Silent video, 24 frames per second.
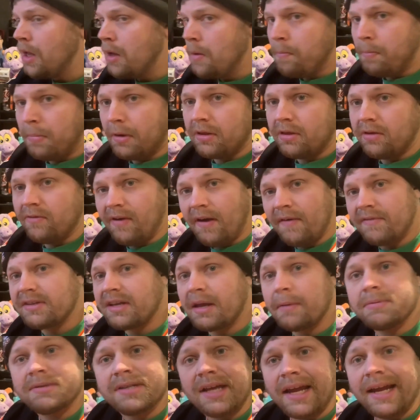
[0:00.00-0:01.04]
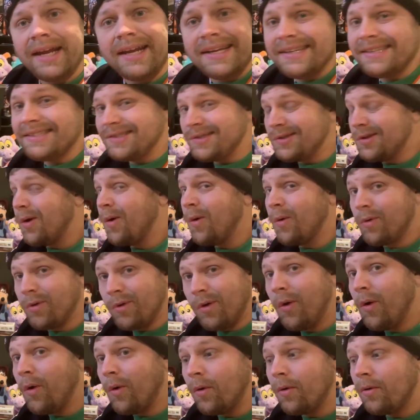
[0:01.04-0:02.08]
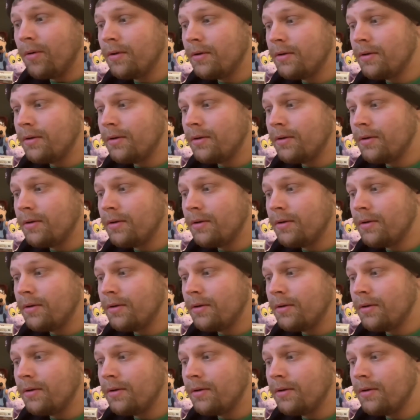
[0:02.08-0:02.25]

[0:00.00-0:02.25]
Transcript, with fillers: But the refs kept saying, no goal.